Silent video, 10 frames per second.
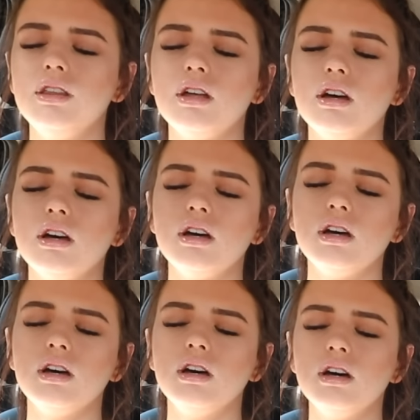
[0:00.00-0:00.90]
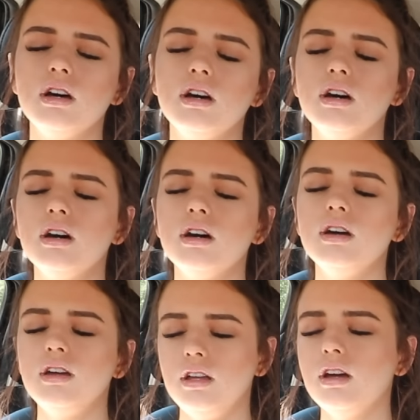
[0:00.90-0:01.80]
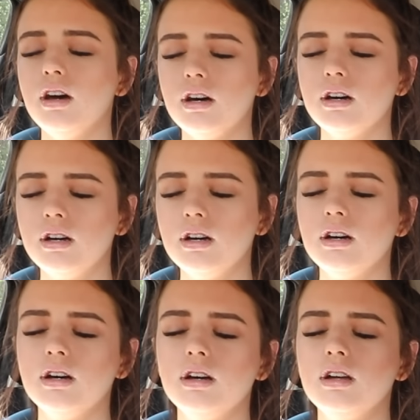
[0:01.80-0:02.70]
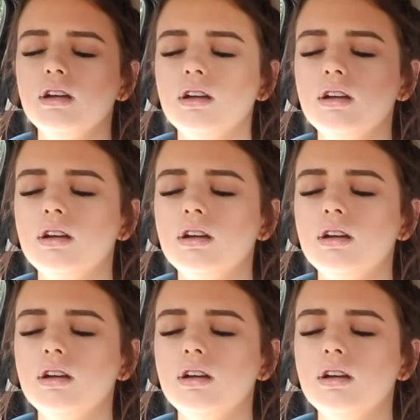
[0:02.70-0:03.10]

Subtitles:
[no speech]